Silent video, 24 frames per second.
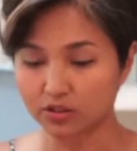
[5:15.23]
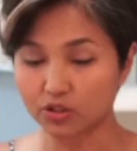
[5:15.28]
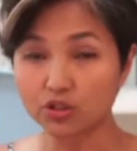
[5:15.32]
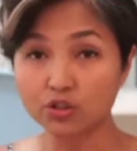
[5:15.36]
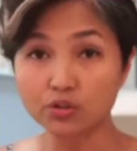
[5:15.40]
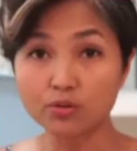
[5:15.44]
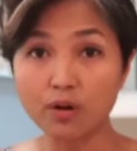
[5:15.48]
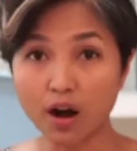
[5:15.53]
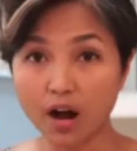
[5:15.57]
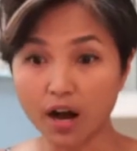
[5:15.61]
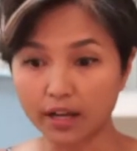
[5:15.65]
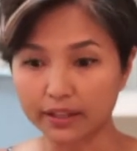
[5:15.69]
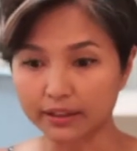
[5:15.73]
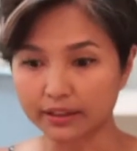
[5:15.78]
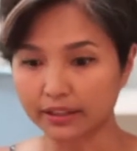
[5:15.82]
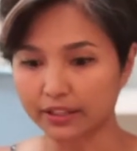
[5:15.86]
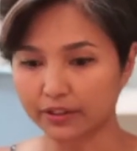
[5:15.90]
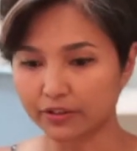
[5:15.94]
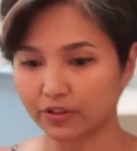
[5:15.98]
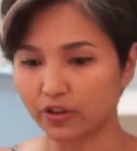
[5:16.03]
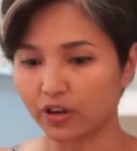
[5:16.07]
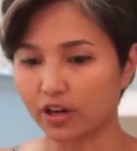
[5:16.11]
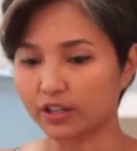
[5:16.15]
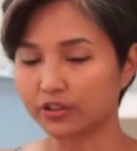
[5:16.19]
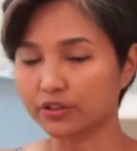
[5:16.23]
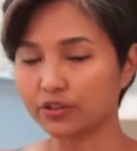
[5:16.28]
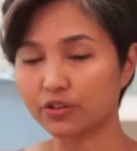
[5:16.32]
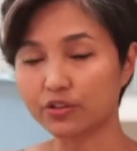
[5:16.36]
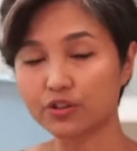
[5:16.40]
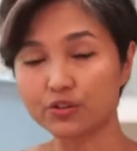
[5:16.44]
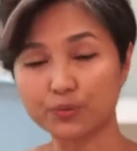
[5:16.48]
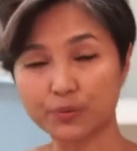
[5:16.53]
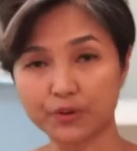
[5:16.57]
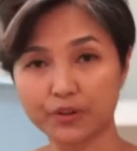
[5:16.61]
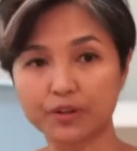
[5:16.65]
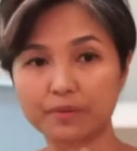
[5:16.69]
too hot later on,
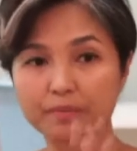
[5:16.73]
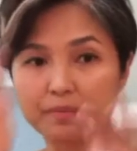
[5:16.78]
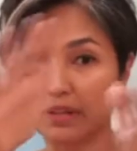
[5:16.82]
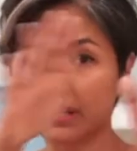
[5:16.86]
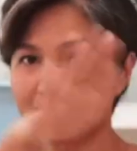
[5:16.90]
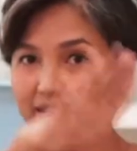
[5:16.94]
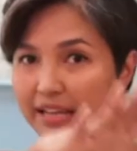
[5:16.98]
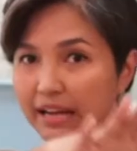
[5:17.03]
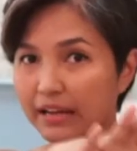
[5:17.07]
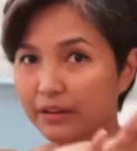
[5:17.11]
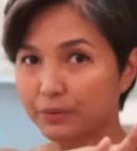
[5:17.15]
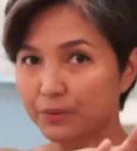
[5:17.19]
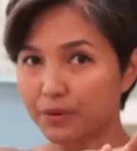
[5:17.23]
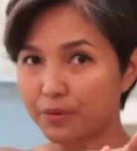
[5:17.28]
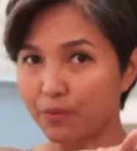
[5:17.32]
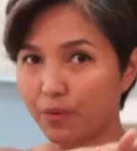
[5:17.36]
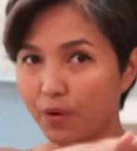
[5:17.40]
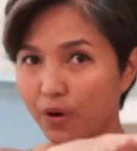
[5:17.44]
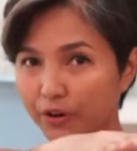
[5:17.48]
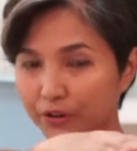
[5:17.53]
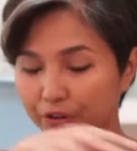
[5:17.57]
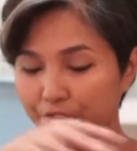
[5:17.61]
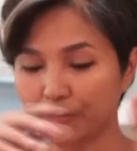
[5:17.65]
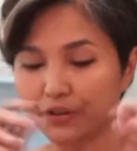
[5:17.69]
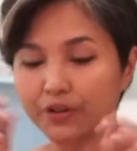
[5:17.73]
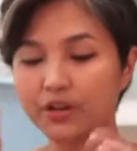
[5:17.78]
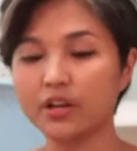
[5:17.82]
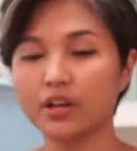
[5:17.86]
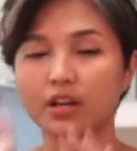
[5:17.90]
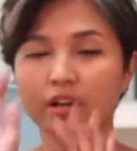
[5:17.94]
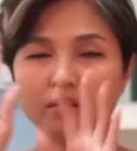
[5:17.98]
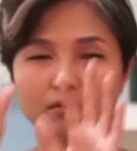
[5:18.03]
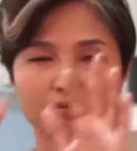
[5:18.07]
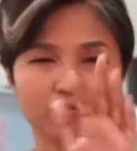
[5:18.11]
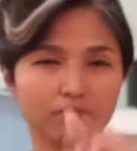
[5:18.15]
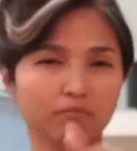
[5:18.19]
because we're gonna mix that with water.
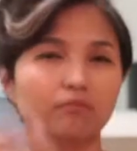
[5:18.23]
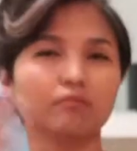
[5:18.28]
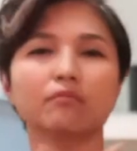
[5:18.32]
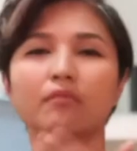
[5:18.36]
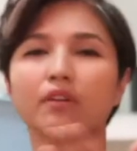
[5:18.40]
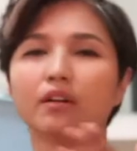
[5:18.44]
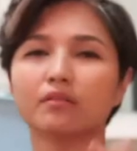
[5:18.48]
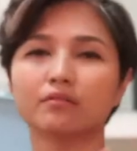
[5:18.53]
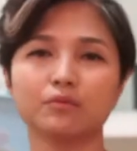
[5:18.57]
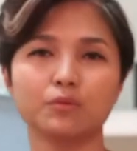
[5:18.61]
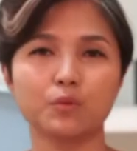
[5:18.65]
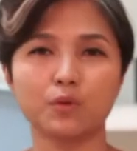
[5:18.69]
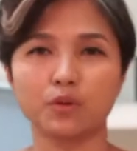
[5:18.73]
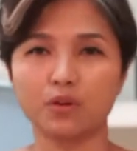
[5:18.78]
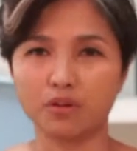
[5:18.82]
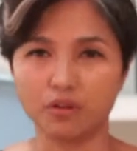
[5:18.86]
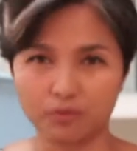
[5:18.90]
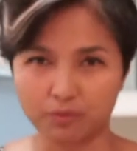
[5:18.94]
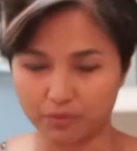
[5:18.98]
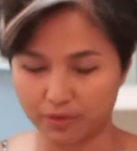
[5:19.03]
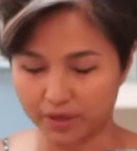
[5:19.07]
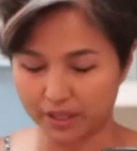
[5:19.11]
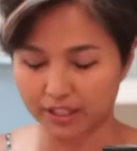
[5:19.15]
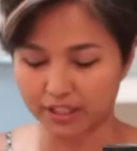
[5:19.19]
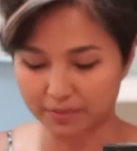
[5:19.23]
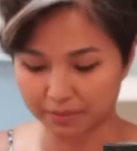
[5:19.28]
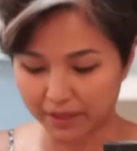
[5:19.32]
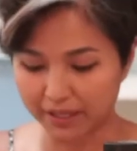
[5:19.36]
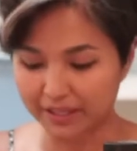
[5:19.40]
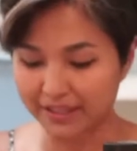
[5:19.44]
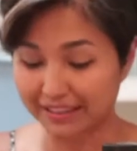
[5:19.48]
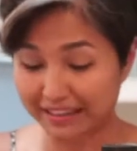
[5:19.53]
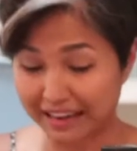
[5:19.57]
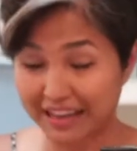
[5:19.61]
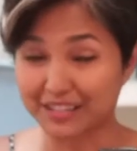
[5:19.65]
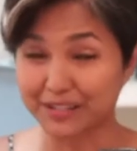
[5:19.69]
We'll
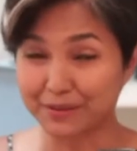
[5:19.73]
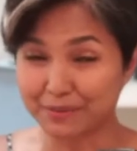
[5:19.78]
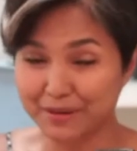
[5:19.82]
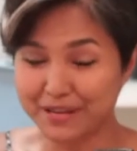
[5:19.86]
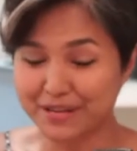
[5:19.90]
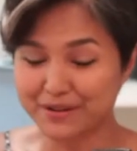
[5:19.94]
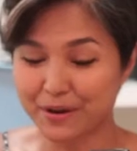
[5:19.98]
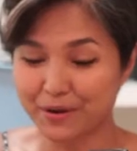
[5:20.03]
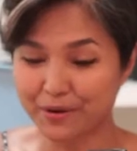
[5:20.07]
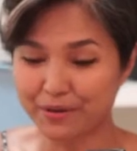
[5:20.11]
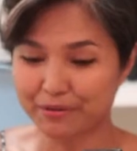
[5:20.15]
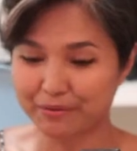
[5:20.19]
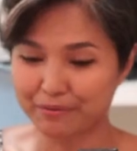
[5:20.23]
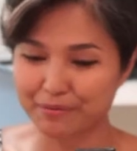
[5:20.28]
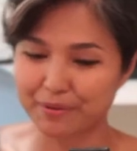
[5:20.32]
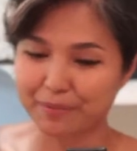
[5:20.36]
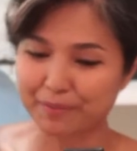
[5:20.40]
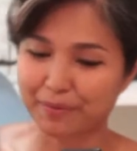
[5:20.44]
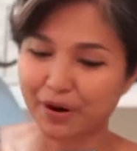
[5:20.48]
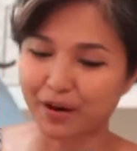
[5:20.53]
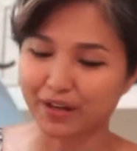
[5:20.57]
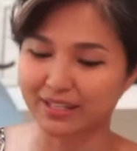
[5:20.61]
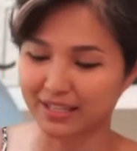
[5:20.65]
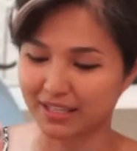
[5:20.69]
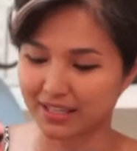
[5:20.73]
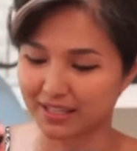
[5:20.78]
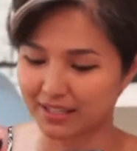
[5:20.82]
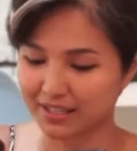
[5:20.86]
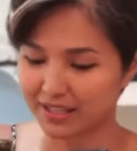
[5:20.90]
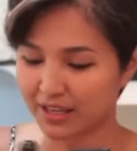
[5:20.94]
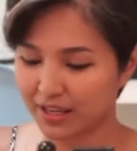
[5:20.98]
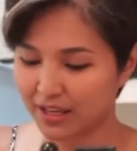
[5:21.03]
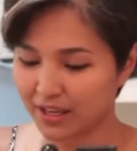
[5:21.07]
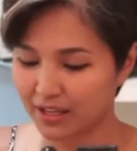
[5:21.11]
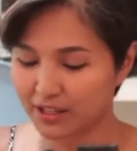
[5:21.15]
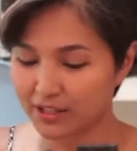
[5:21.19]
explain it as we go through the
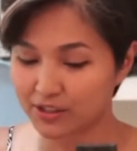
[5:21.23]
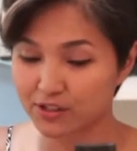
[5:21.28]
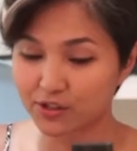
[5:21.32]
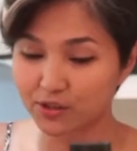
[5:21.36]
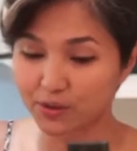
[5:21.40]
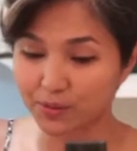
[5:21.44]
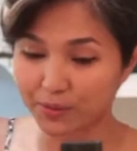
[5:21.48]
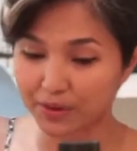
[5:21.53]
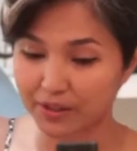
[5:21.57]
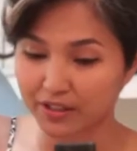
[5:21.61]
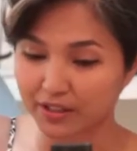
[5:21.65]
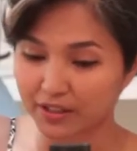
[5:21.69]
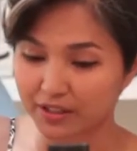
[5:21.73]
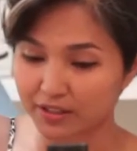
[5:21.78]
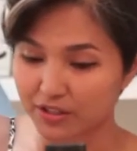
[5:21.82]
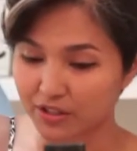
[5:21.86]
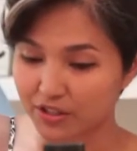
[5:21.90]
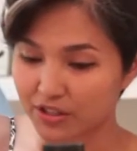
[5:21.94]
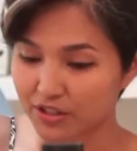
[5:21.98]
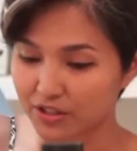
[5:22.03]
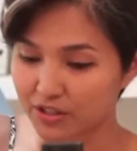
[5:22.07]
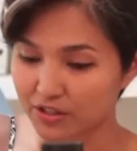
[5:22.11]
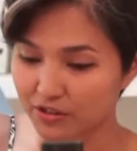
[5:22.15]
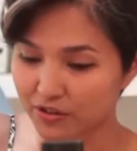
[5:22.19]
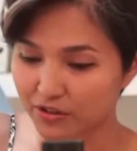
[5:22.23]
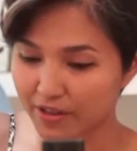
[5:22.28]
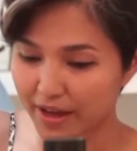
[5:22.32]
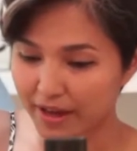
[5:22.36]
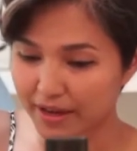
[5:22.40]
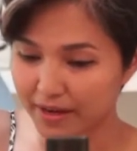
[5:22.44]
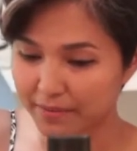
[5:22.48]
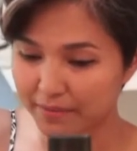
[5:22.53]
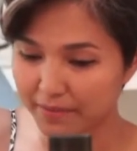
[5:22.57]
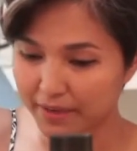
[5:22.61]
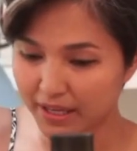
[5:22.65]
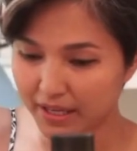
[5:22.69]
process. So we're gonna just stir
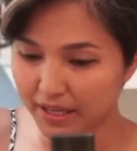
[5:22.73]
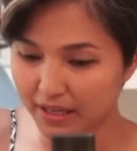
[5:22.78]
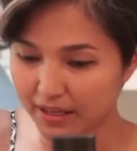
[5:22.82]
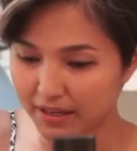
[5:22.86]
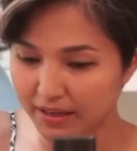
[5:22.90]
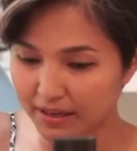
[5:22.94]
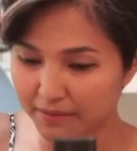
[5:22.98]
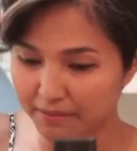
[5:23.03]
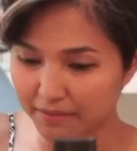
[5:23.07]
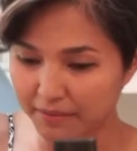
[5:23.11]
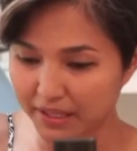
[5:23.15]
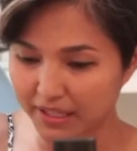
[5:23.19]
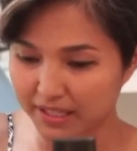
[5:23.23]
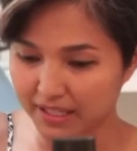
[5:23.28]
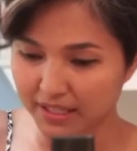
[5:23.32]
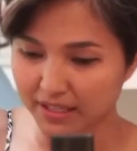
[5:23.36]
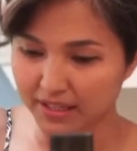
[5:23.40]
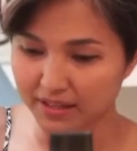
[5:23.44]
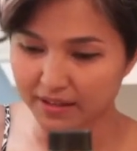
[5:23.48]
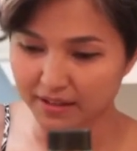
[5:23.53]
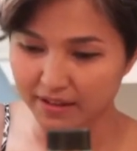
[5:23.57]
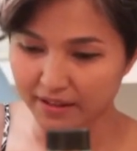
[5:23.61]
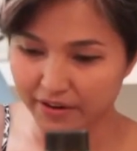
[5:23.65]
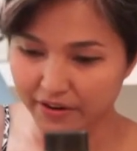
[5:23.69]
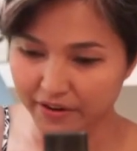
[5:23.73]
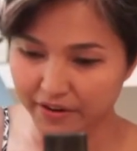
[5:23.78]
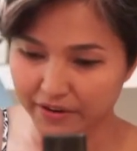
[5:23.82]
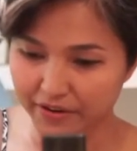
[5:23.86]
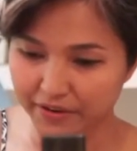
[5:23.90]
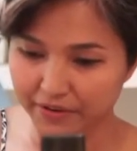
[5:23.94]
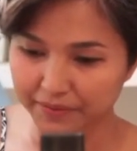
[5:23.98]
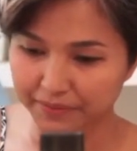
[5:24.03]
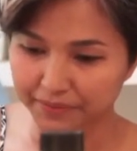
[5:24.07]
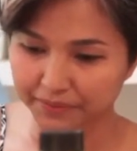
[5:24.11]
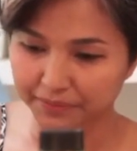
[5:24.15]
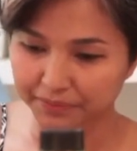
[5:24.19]
that a bit, mix it in
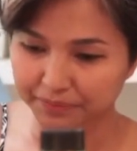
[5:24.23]
there,